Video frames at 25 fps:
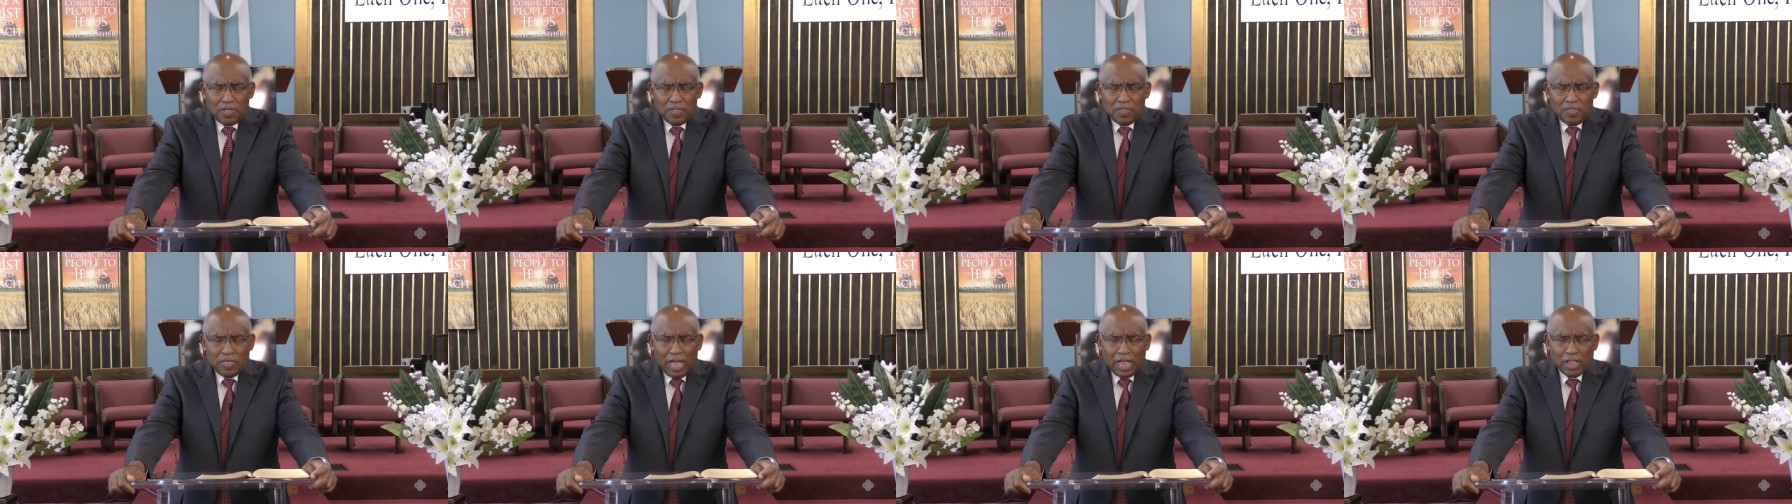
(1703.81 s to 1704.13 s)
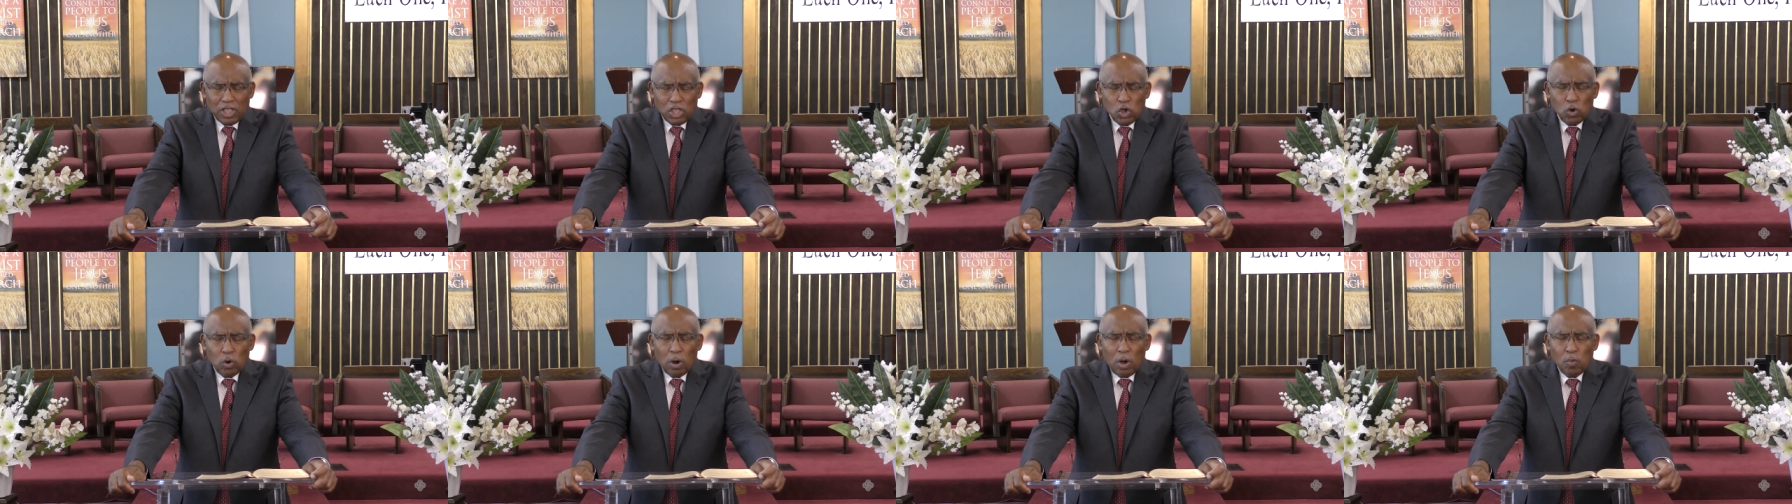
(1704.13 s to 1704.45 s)
that
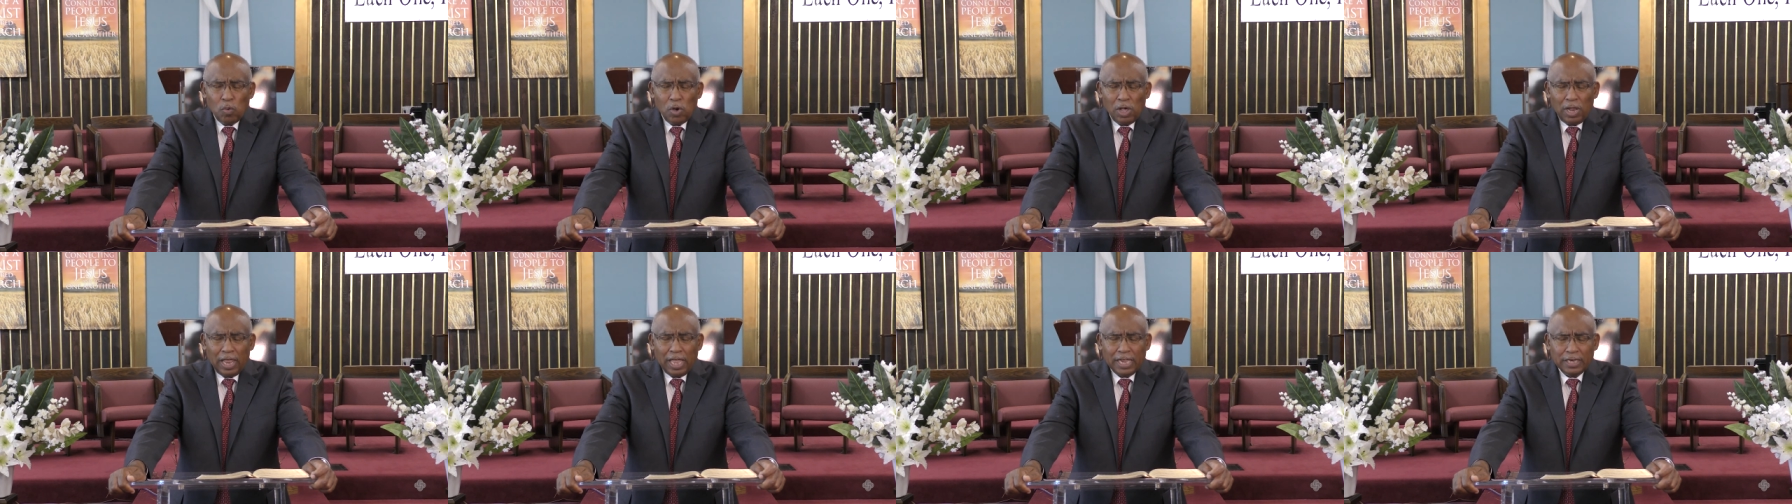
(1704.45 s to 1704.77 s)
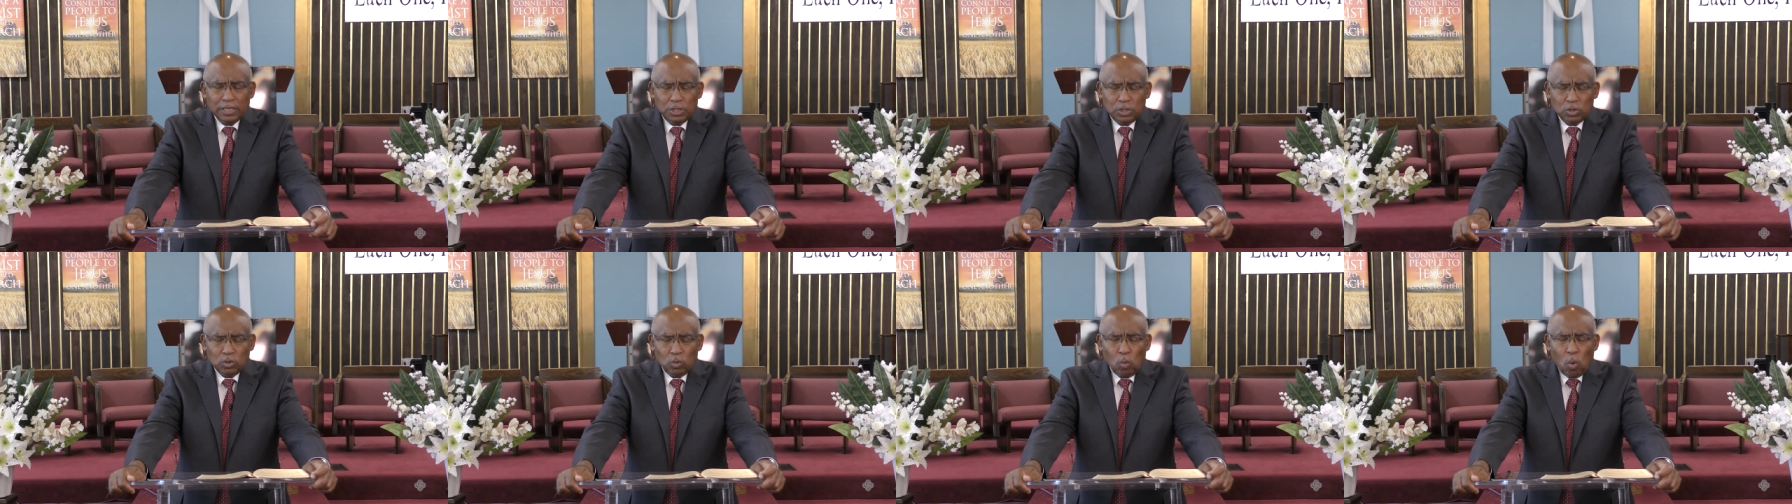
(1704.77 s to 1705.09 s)
you are
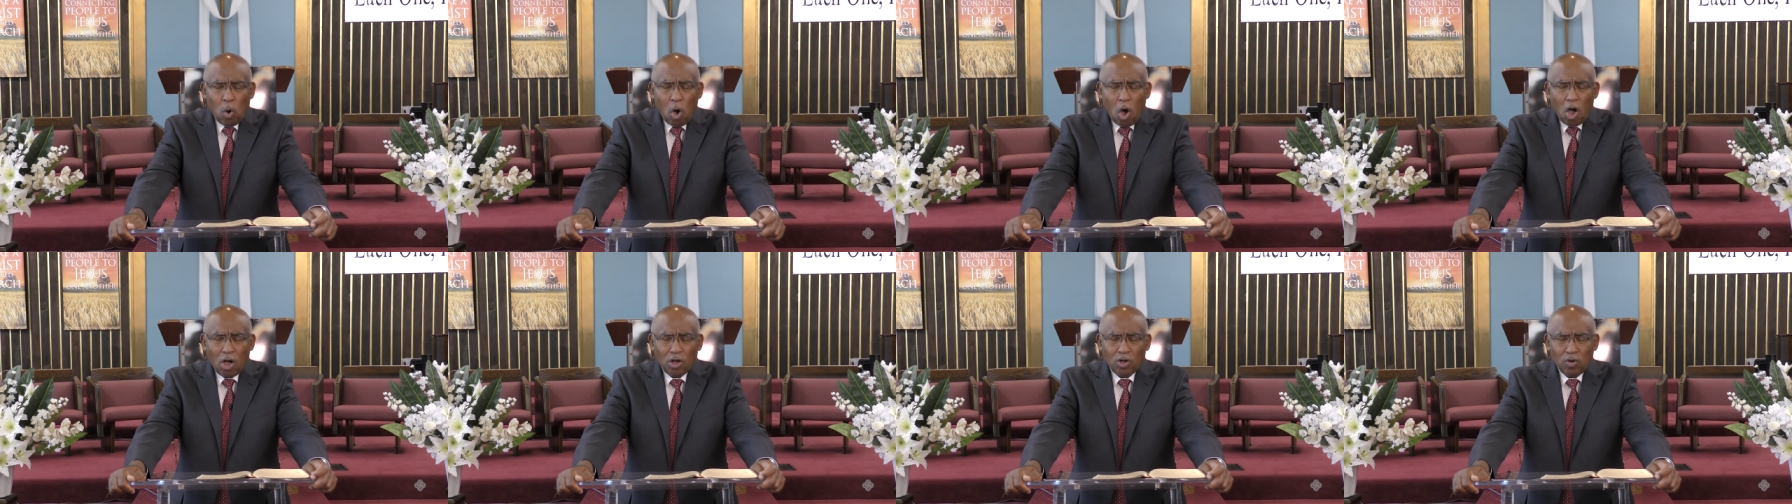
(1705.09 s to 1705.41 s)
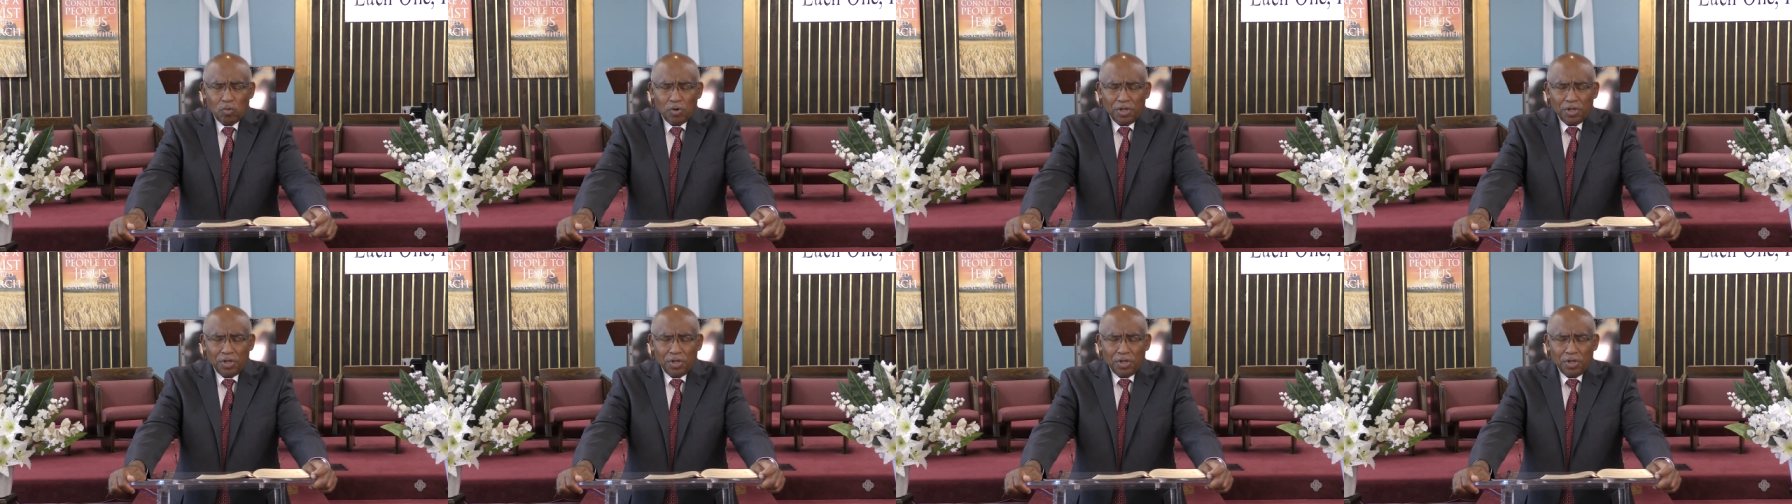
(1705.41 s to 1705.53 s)
willing to walk